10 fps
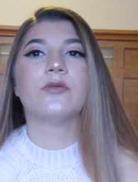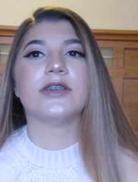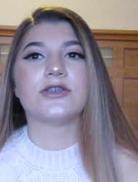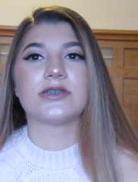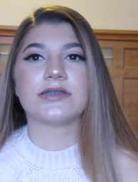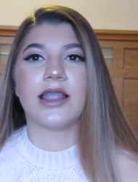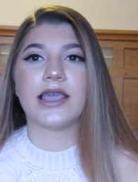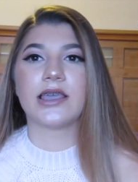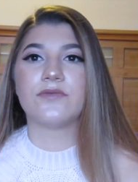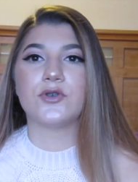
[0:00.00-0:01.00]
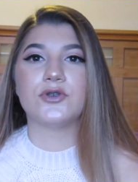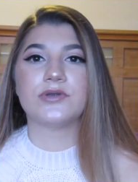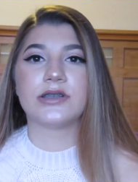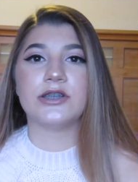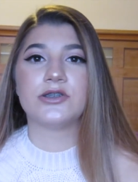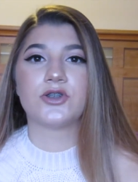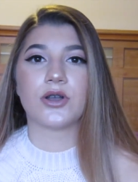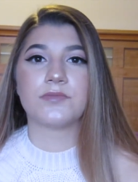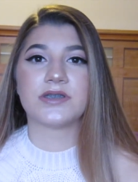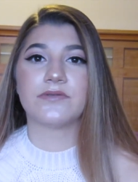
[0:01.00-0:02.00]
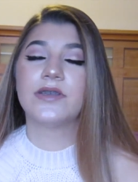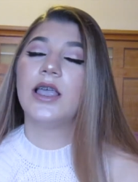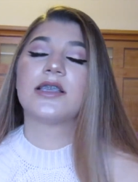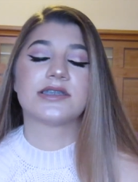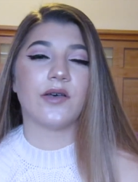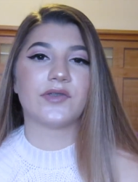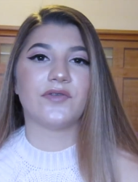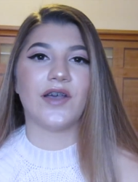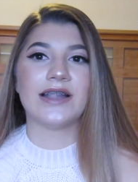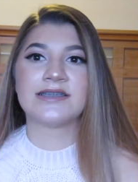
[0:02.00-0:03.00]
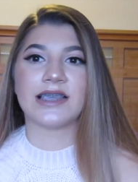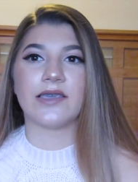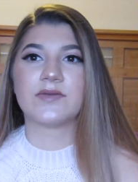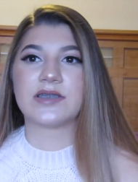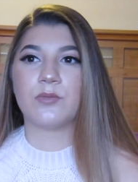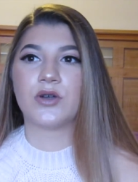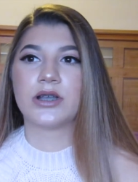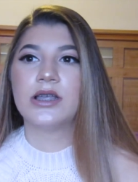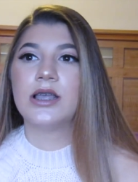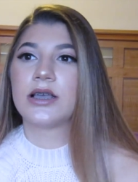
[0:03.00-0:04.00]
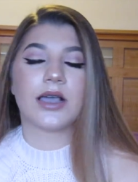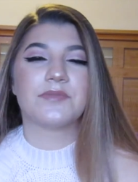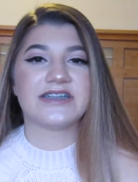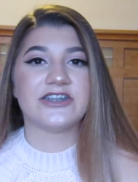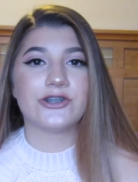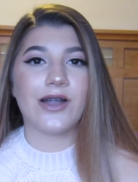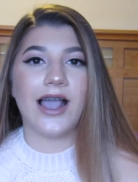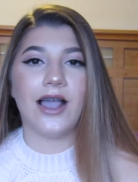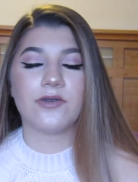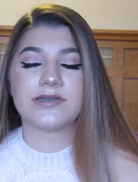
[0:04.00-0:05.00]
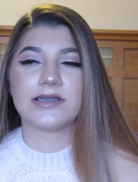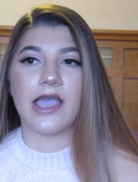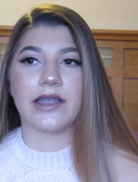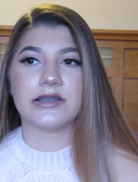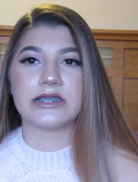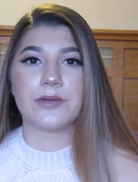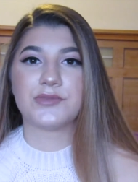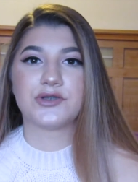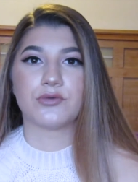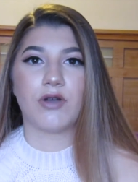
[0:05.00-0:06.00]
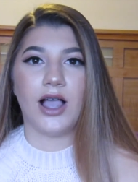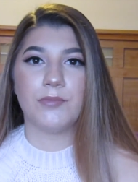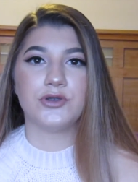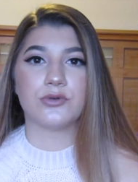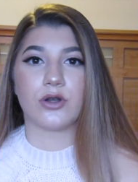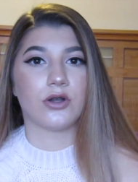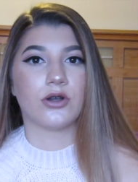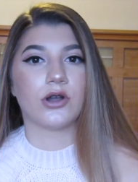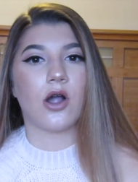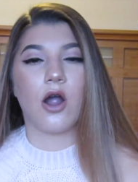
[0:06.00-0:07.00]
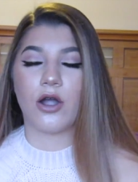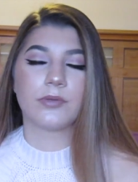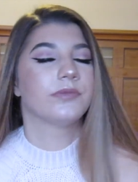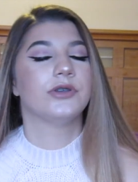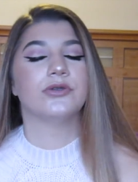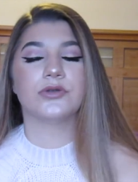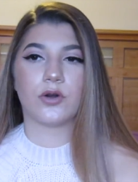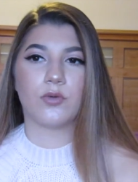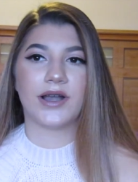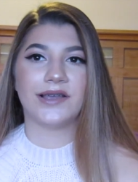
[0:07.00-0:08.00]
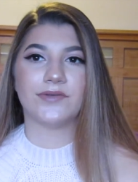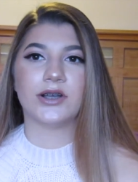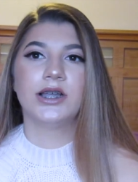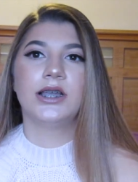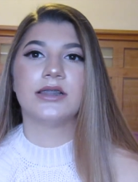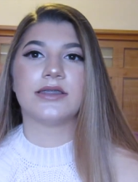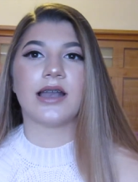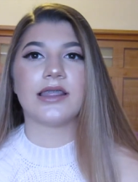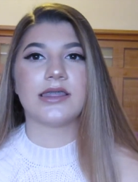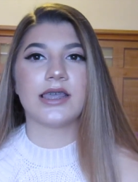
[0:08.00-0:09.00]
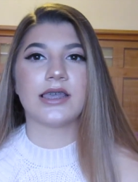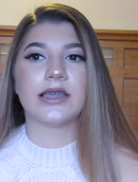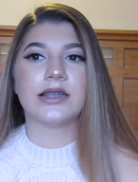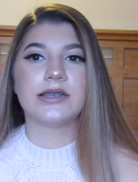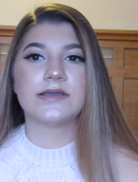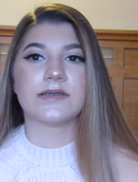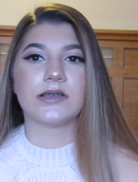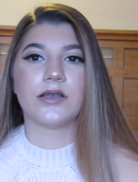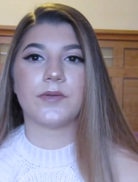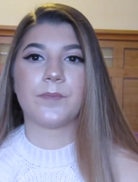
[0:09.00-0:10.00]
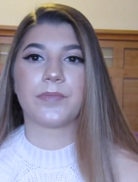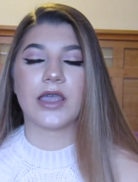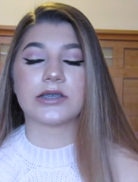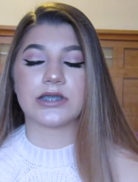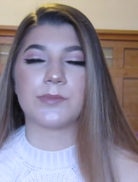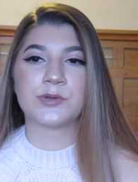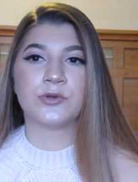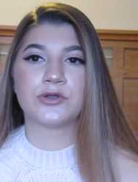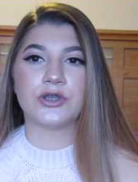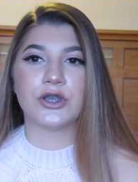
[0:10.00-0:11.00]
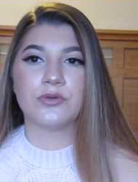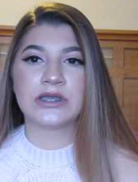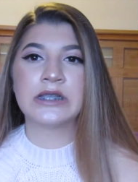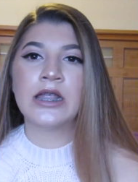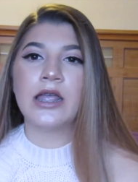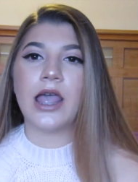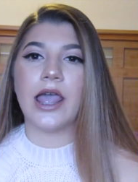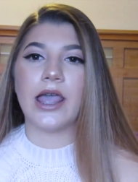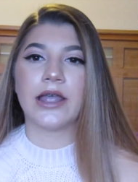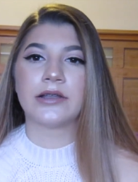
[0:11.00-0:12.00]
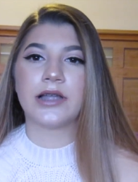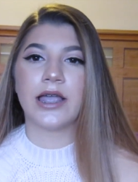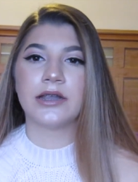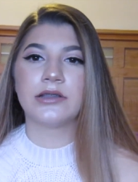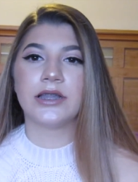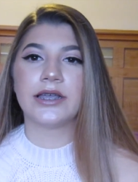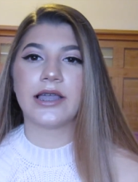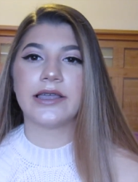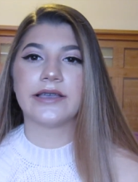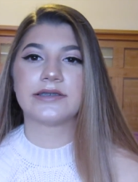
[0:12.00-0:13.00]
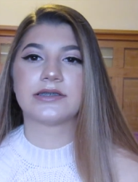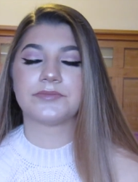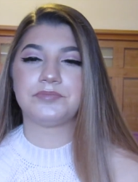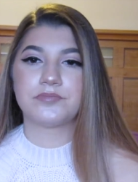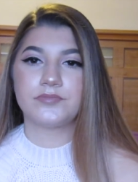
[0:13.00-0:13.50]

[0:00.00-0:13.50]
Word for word: which is like if you use it in terms of self-defense, like if someone comes into your house and attempts to rob you or harm you or whatever, then I think it is acceptable to use it and kind of like I guess